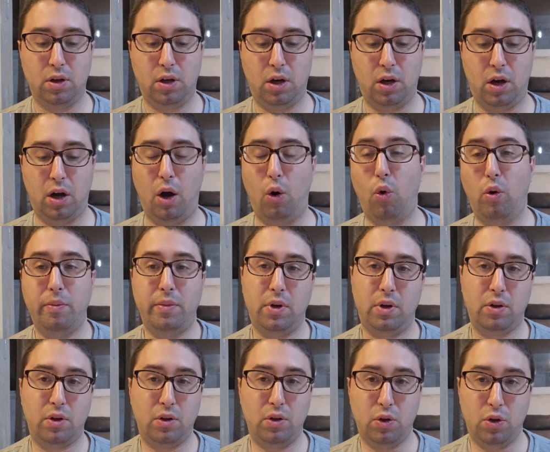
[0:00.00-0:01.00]
Uh, a
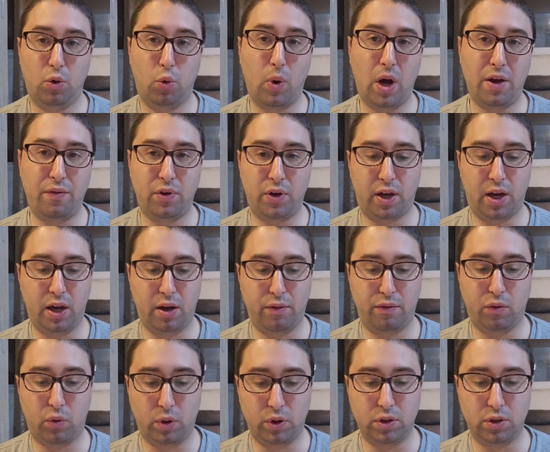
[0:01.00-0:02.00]
woman, your wife, you
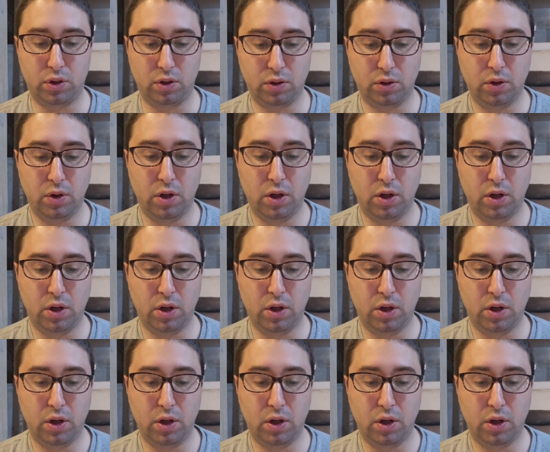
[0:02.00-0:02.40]
can't force her.